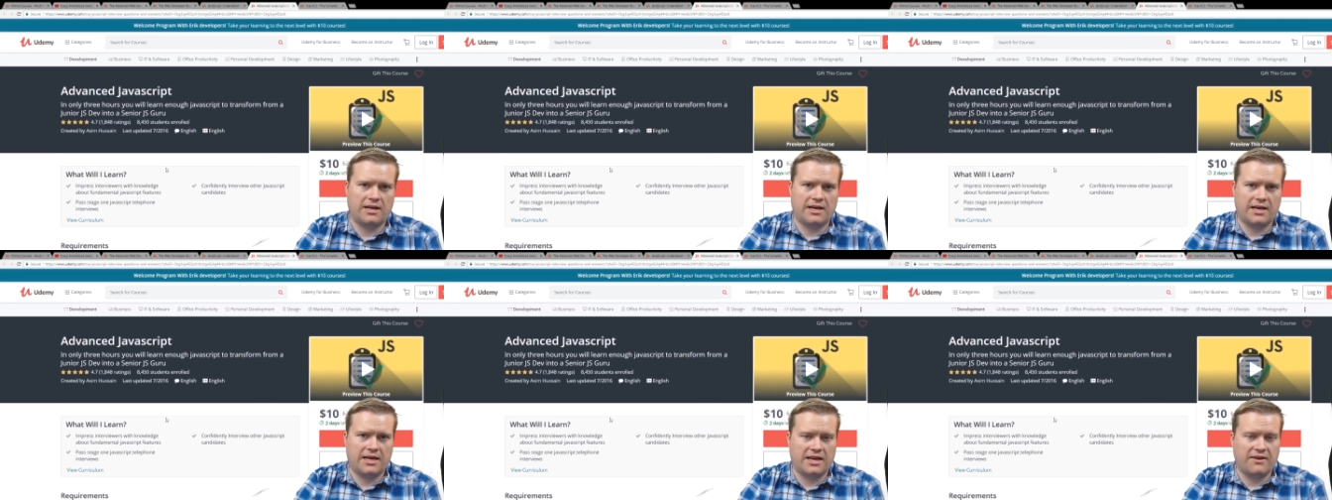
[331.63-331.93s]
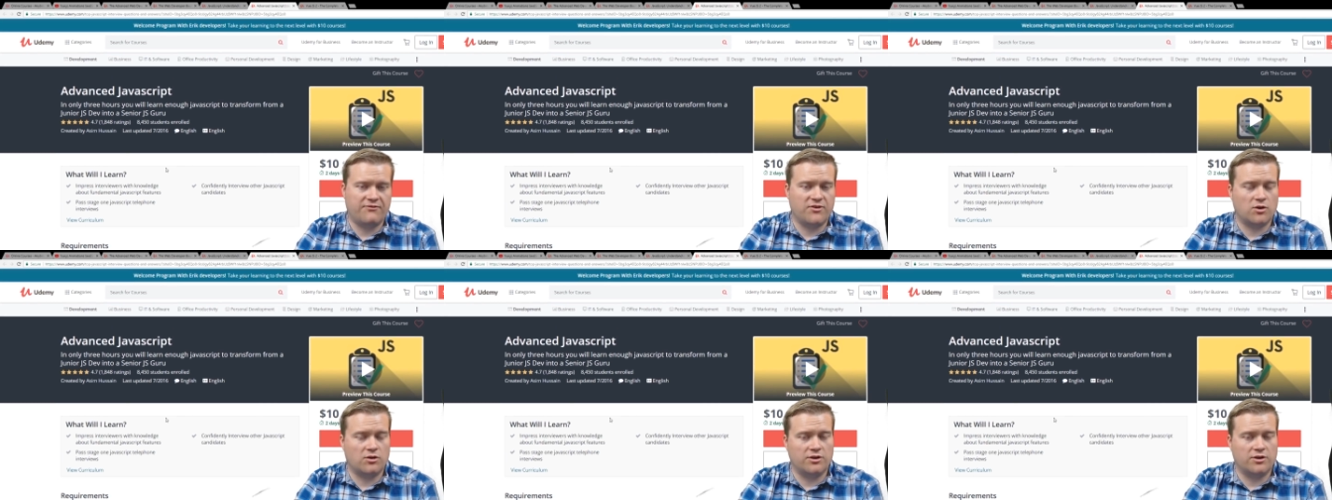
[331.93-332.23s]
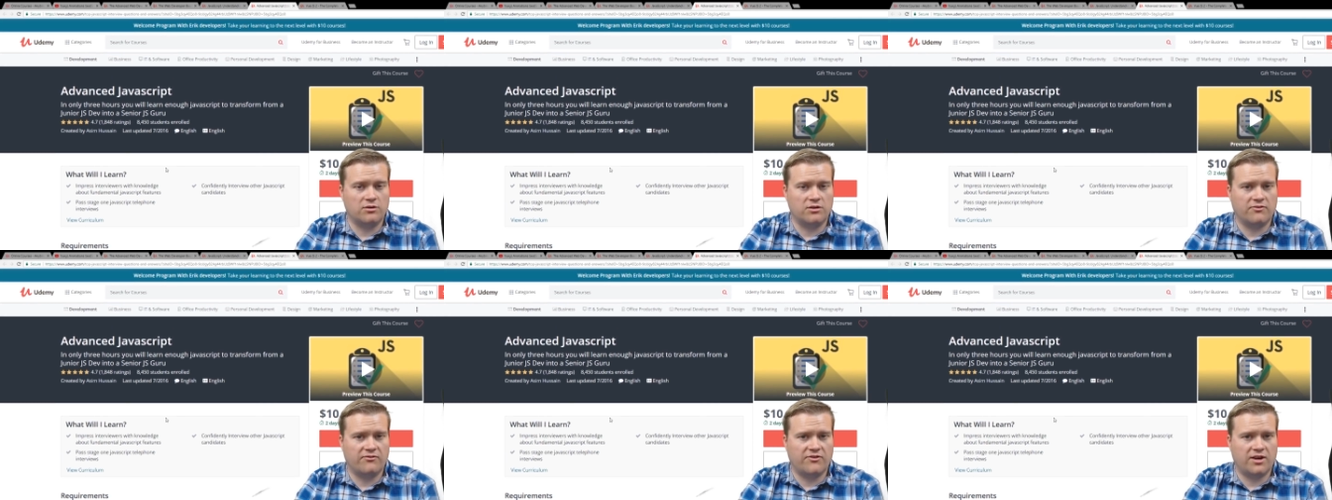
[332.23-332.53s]
if you're a
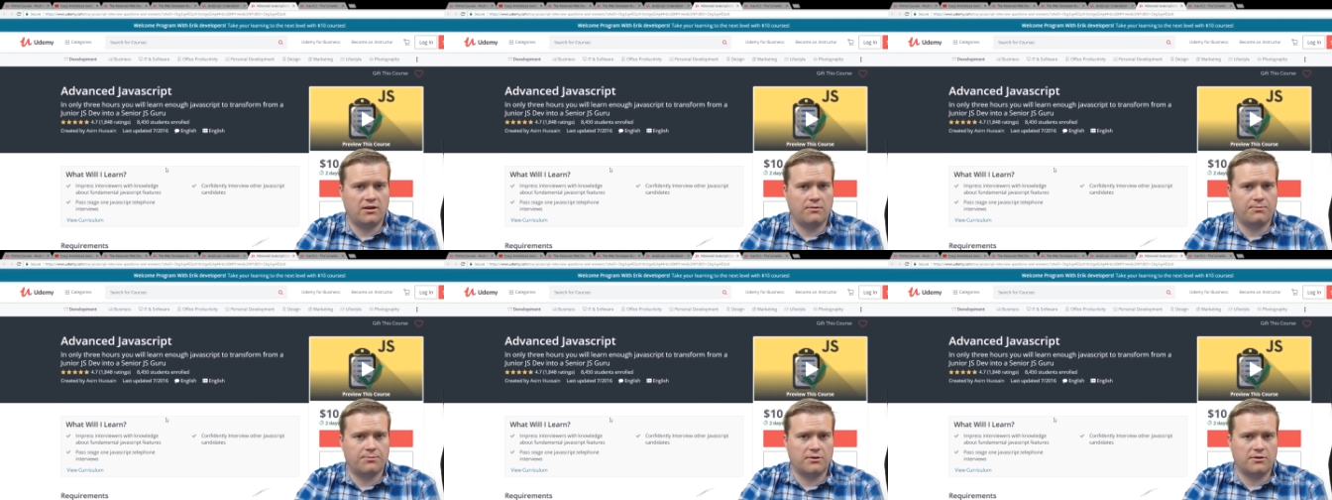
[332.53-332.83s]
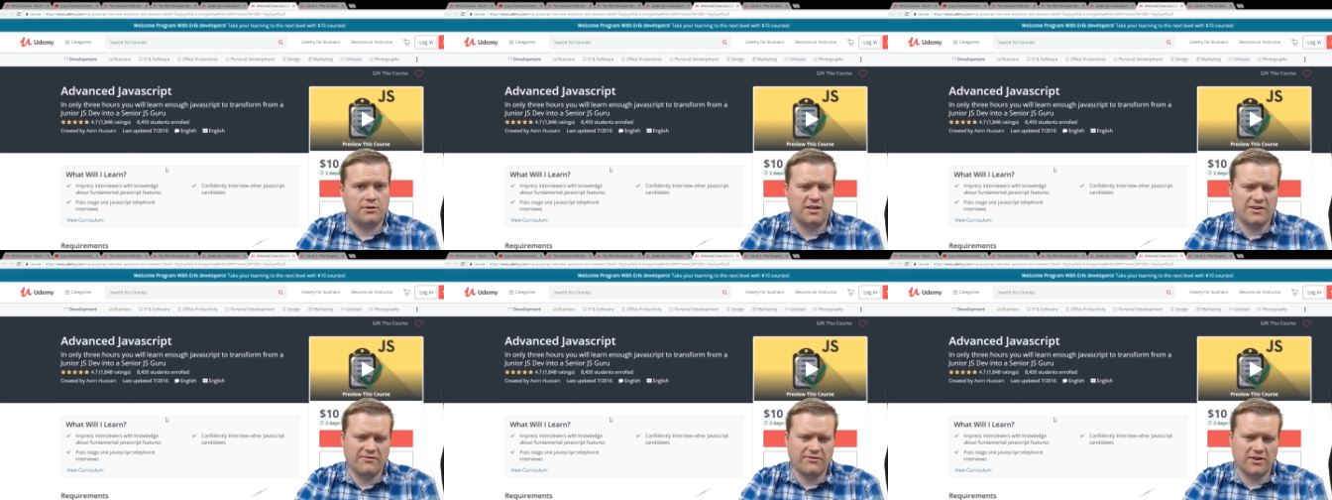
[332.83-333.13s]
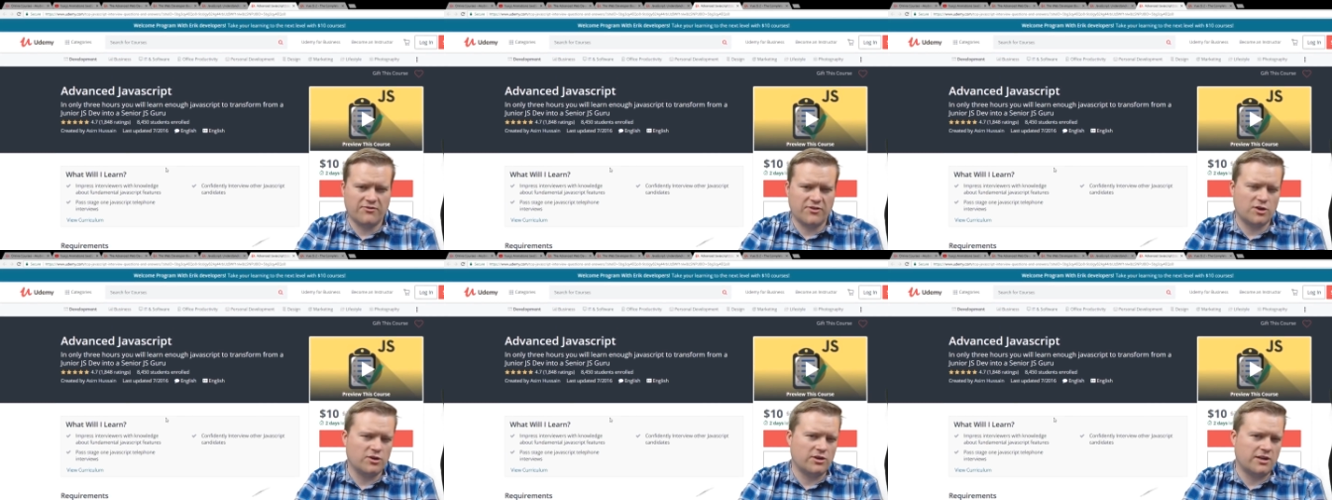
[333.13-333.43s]
new developer, even
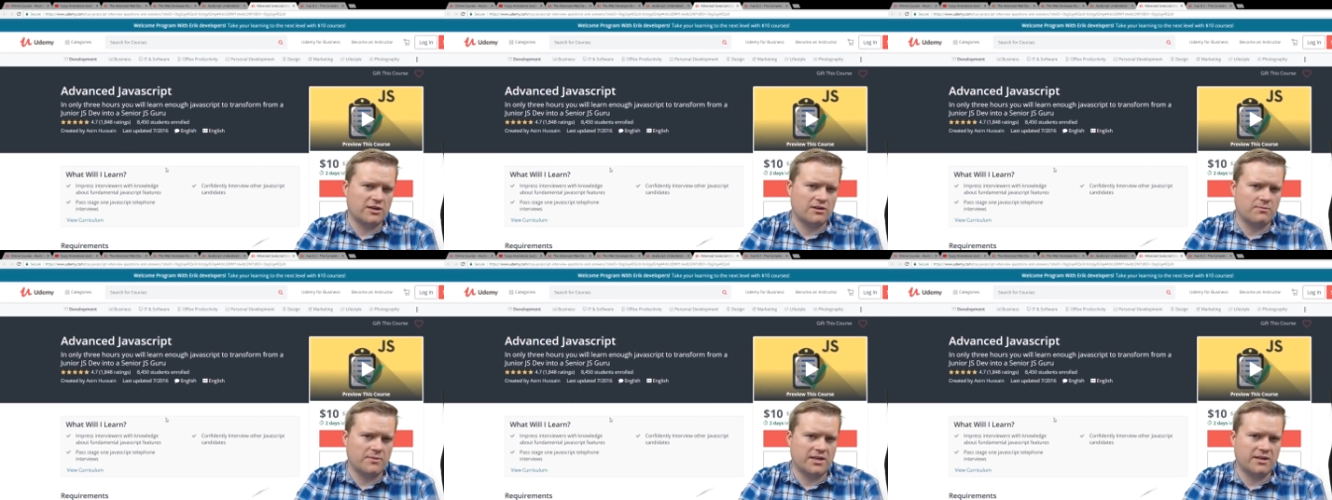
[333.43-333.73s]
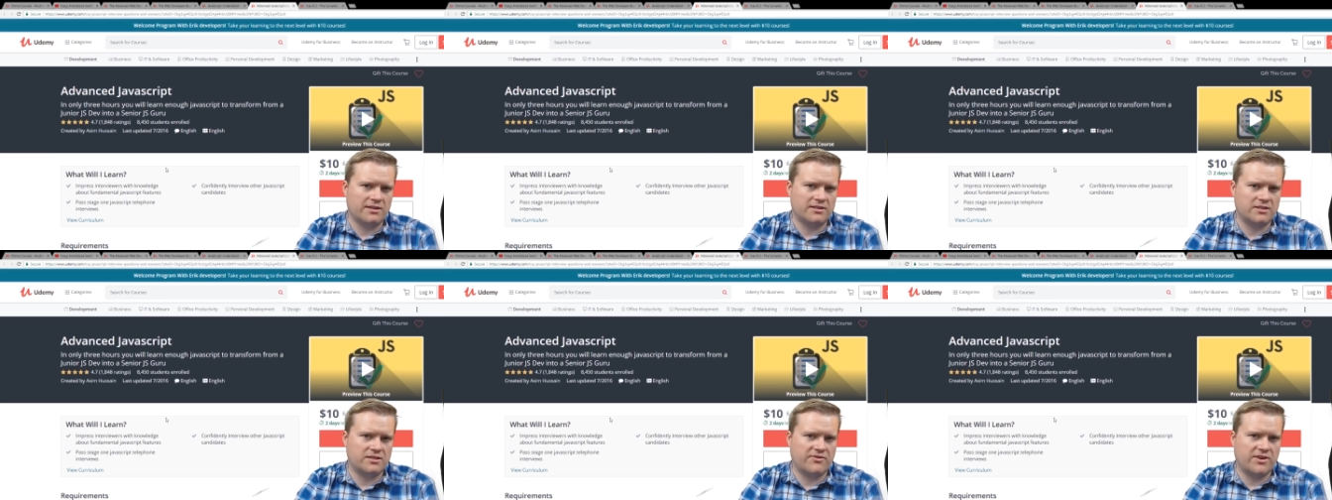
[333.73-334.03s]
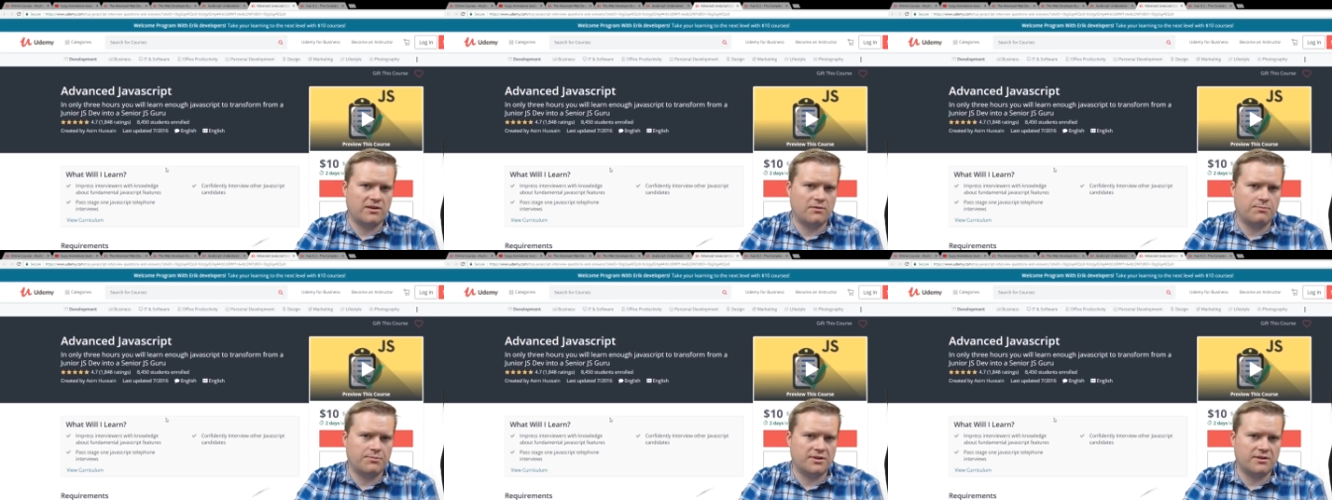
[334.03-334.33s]
if you're an intermediate
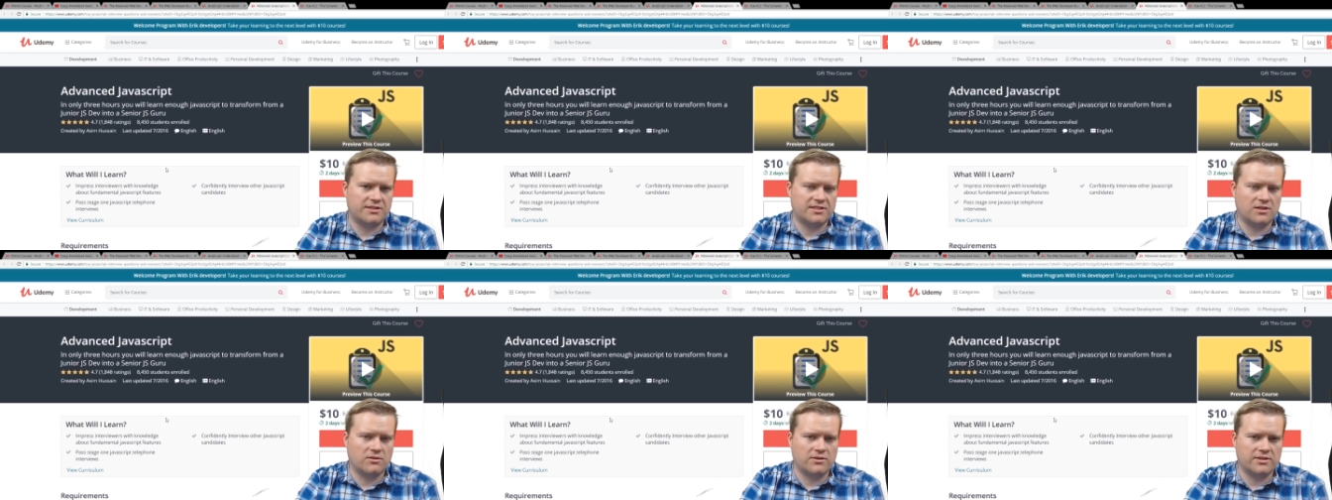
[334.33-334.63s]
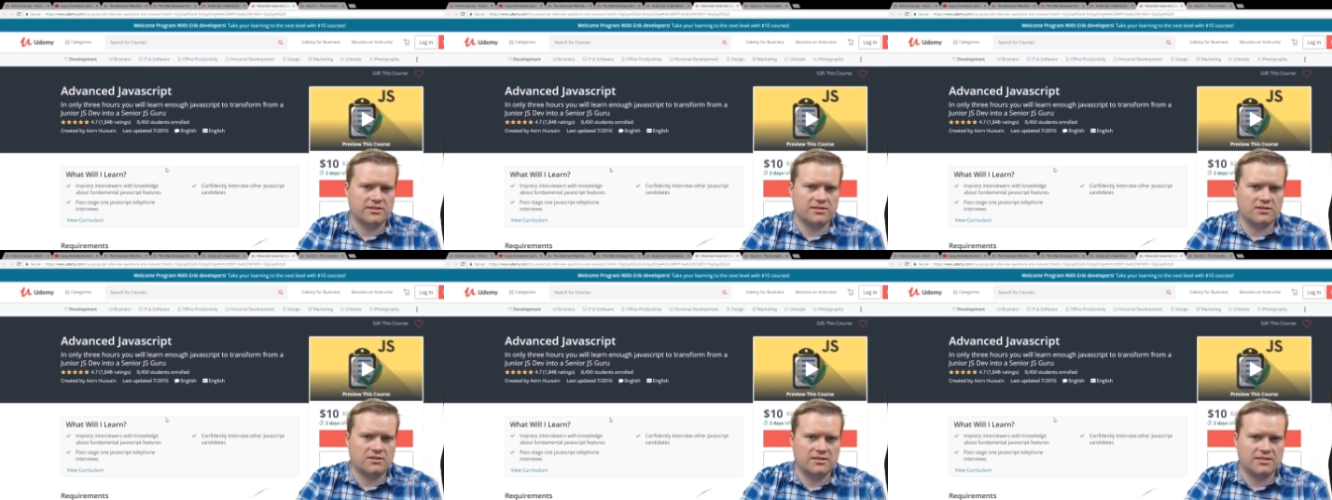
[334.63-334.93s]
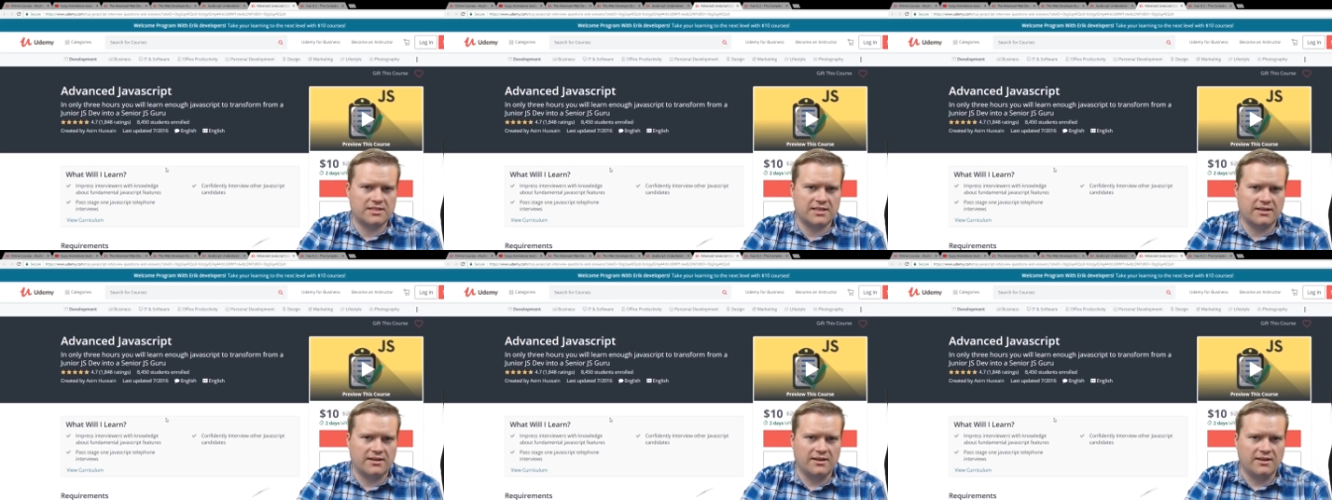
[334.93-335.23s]
developer, it's always good
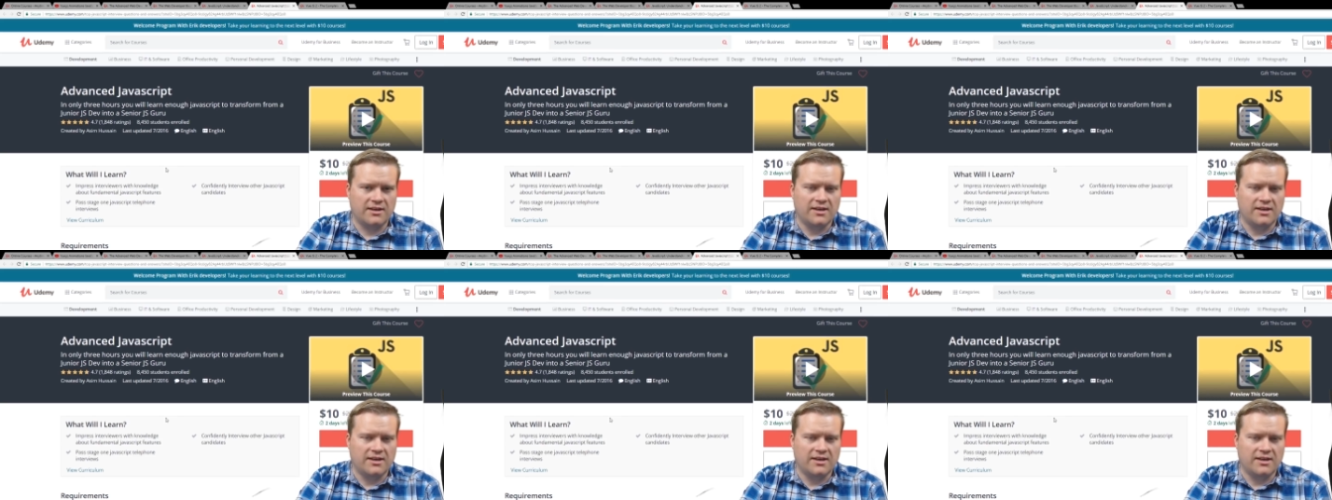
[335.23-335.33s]
to